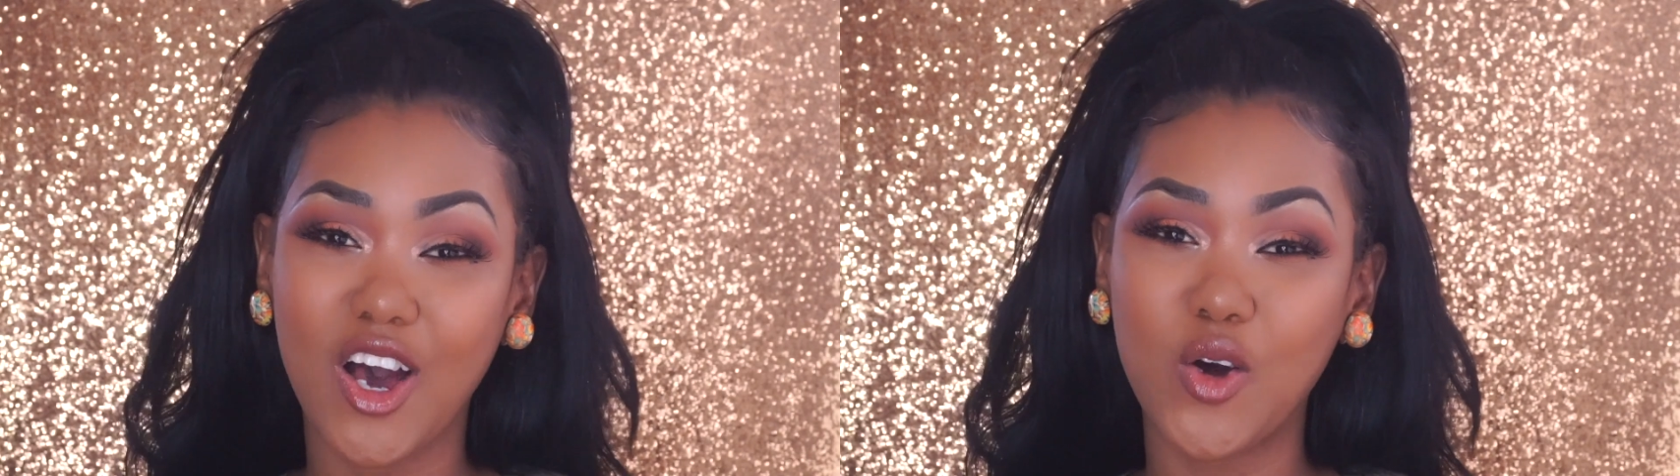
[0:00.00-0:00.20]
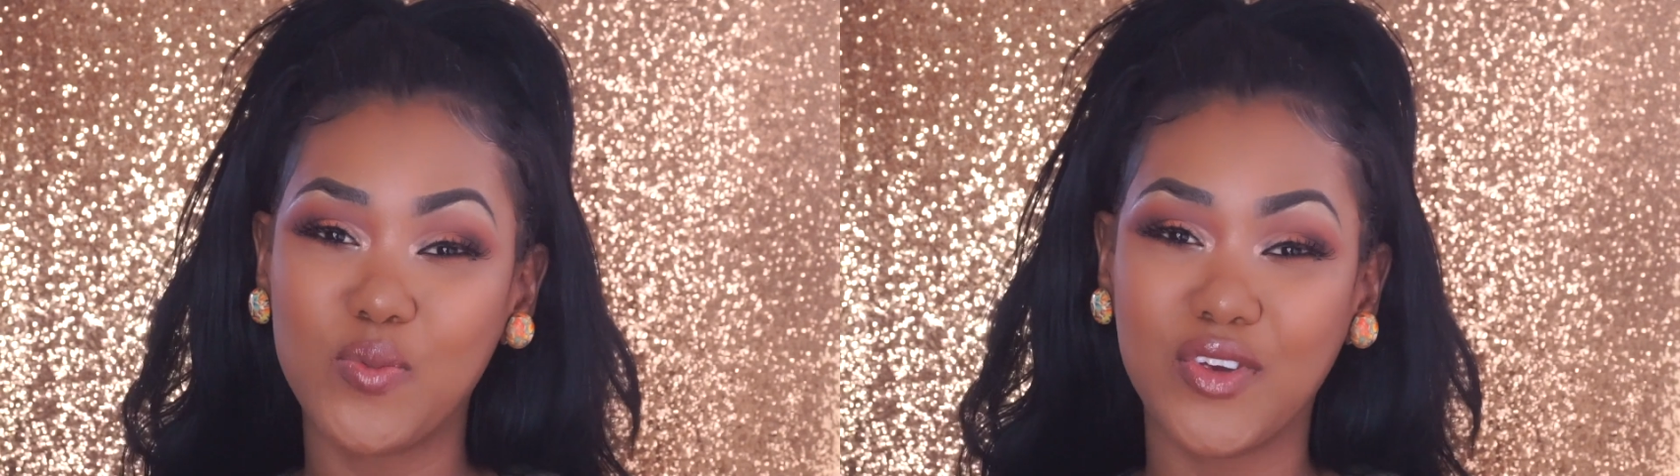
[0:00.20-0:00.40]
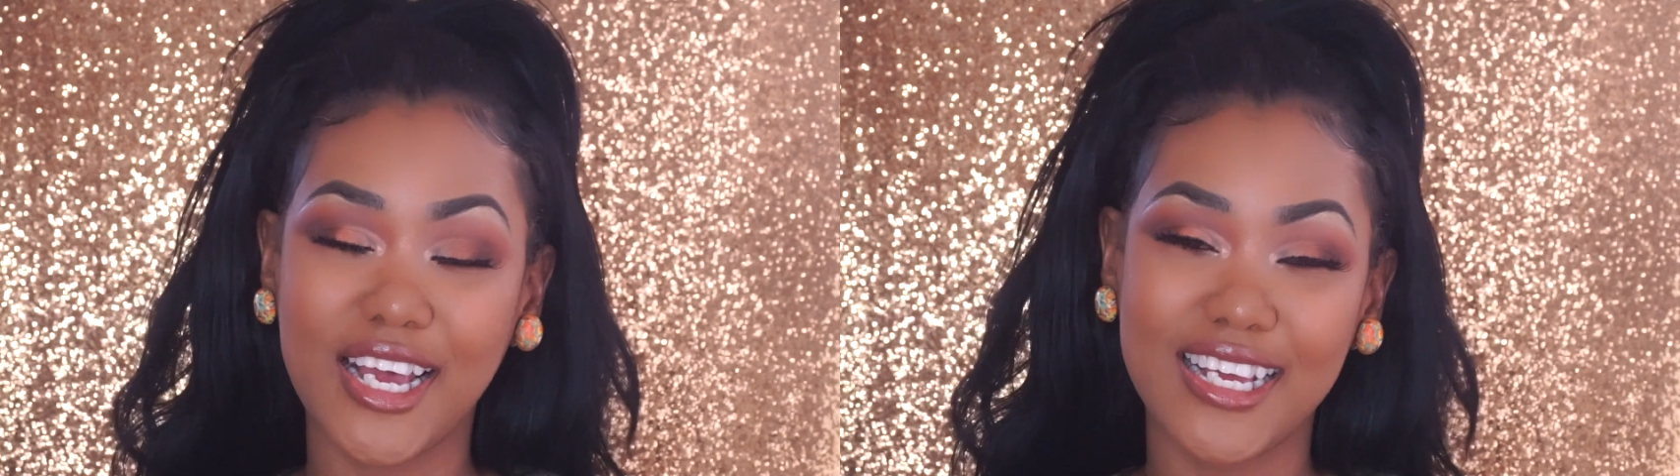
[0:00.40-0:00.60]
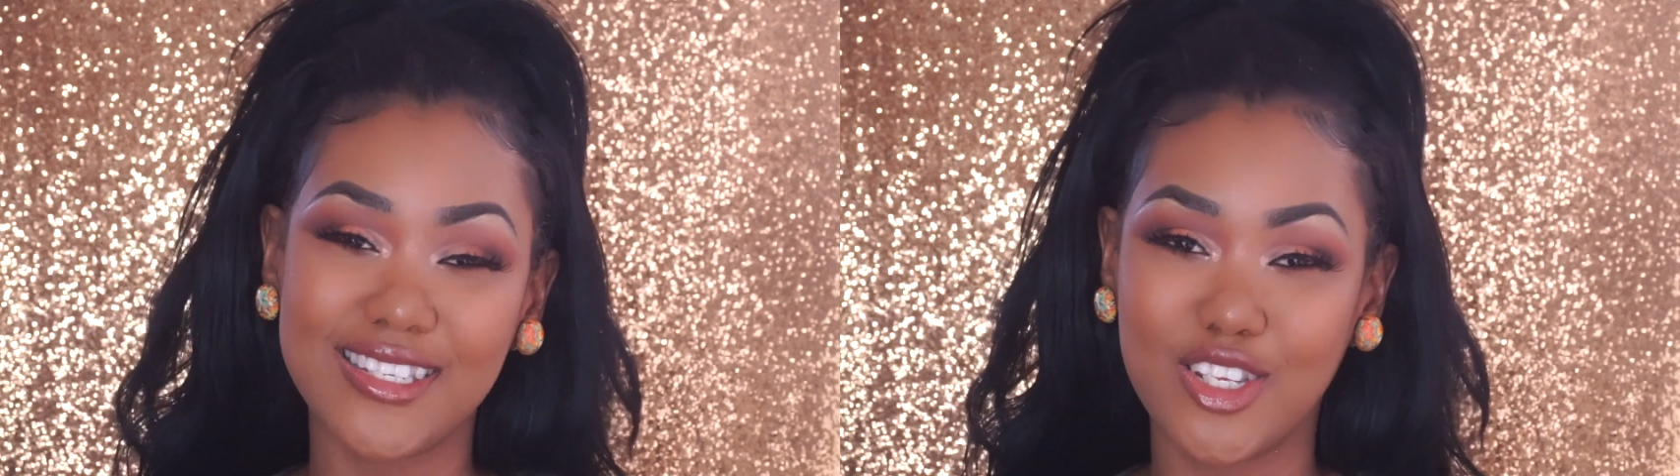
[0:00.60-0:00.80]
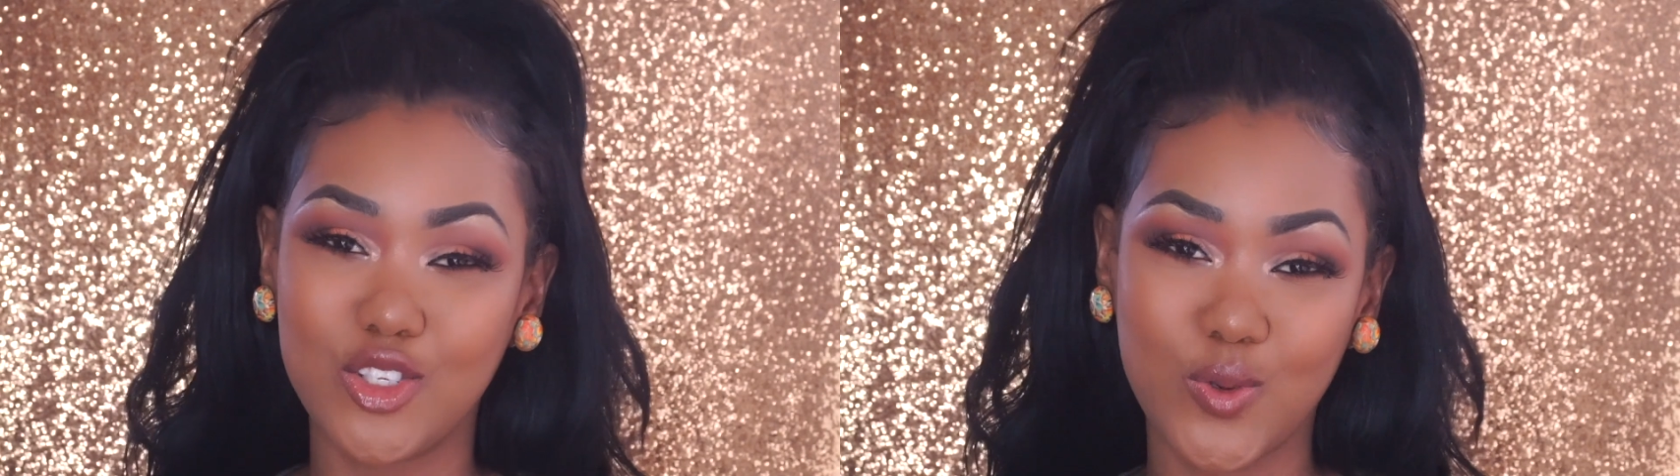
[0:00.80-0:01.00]
I hope you
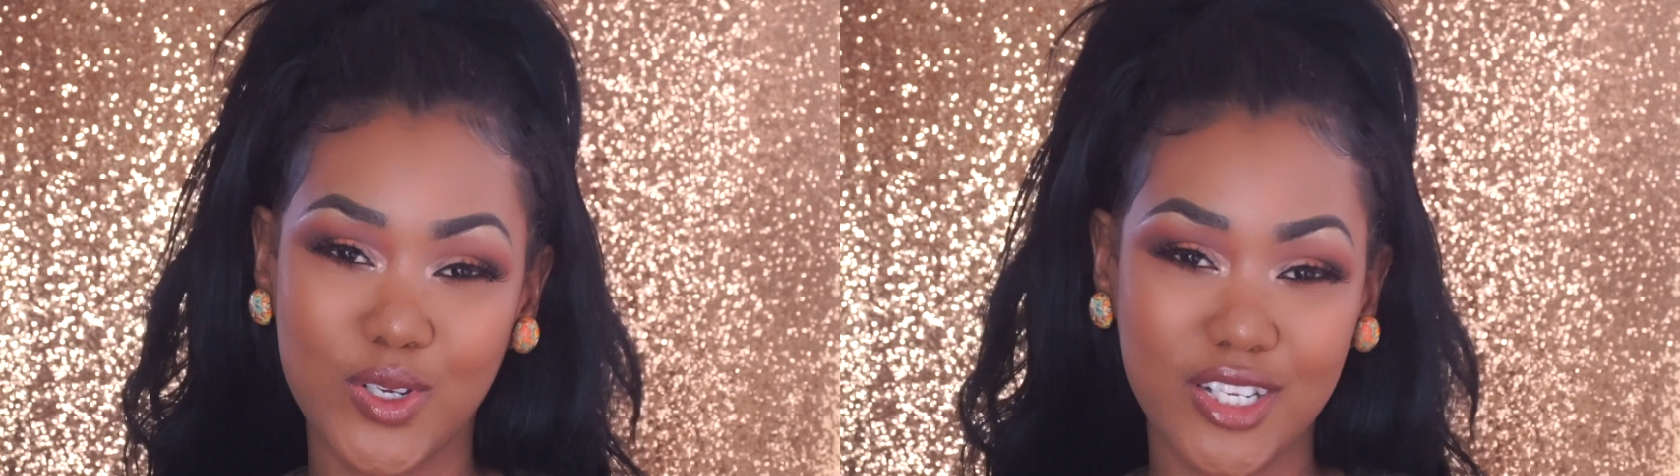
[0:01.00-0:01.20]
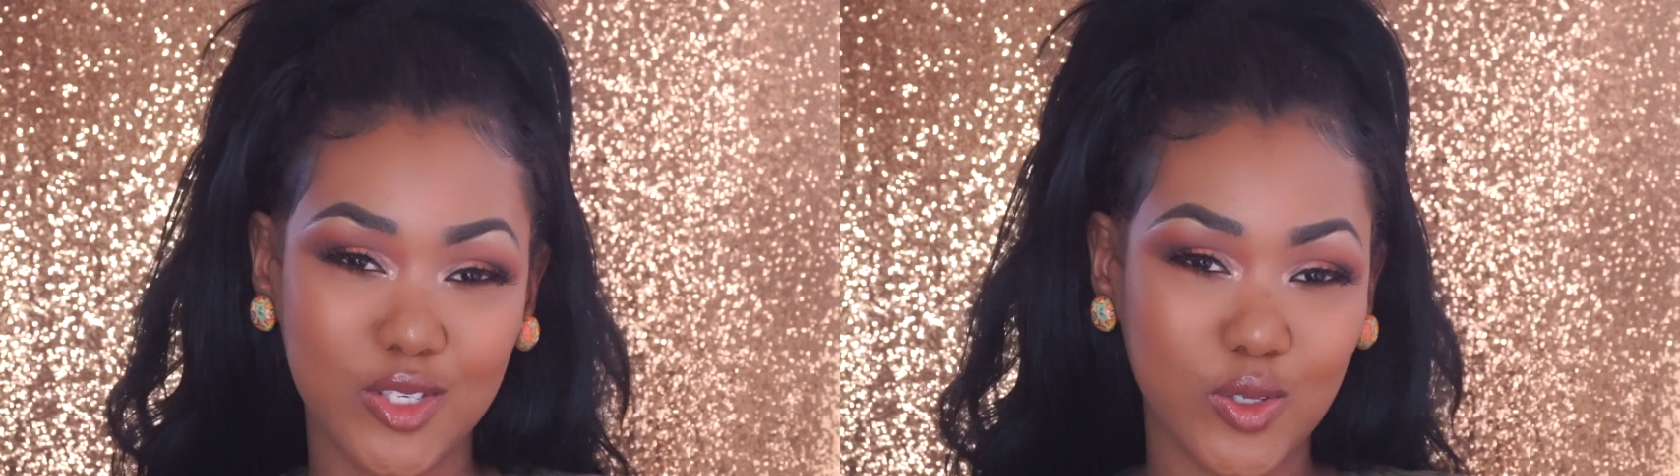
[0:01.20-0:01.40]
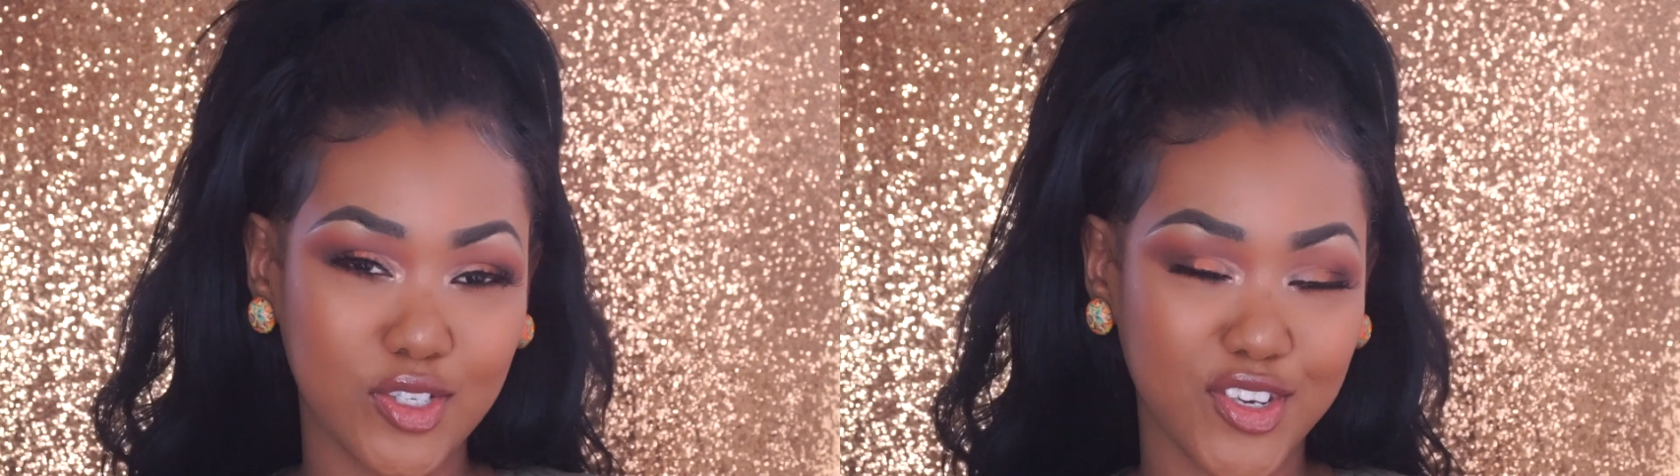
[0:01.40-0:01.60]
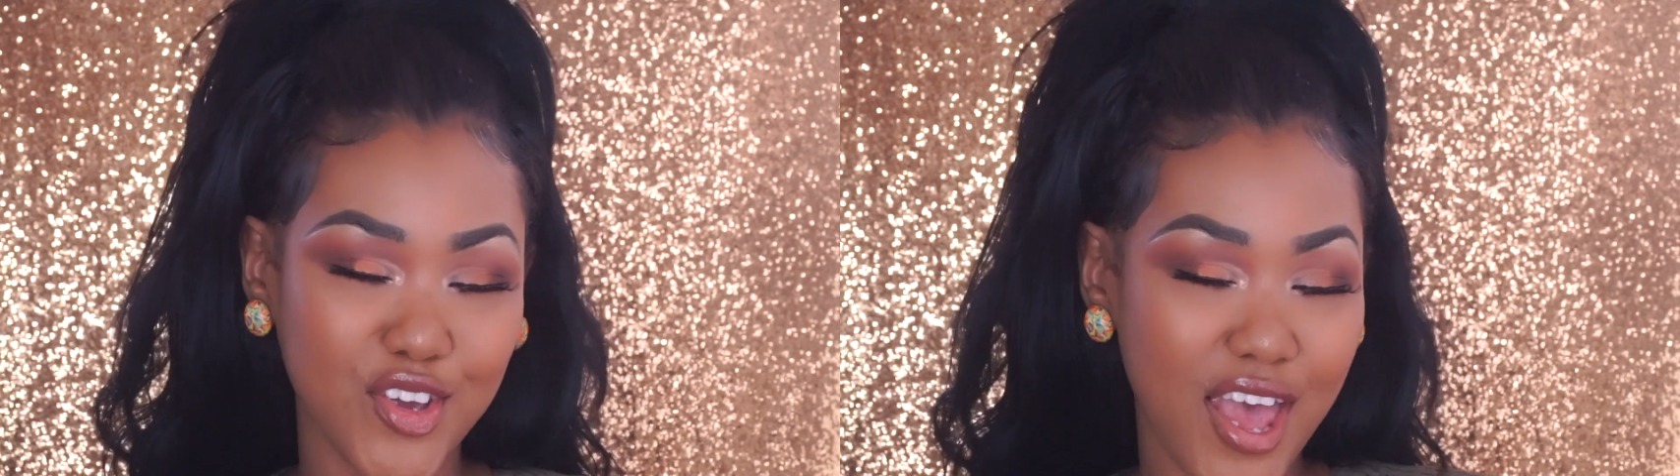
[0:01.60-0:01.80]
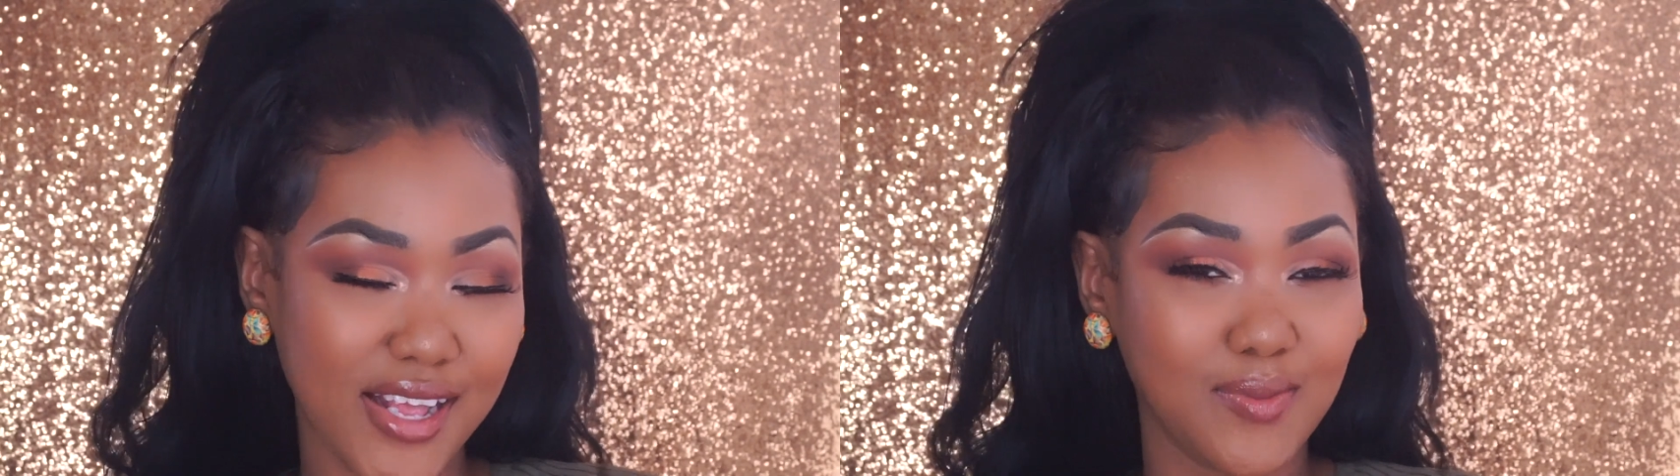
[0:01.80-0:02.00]
guys enjoyed this
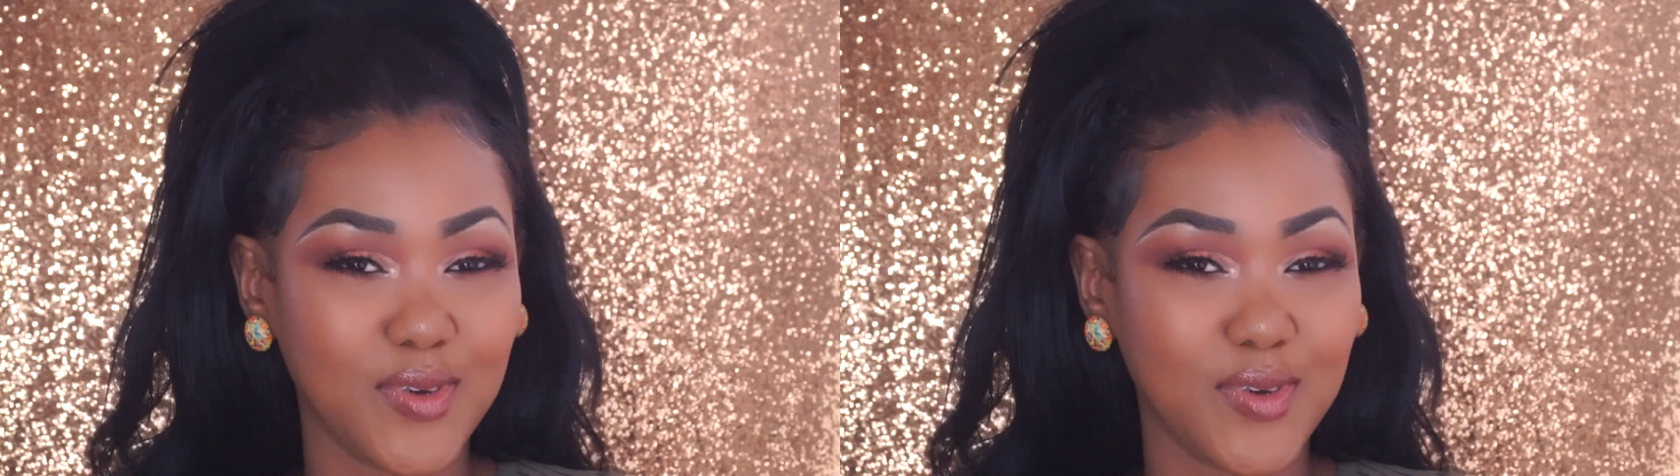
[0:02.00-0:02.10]
tutorial as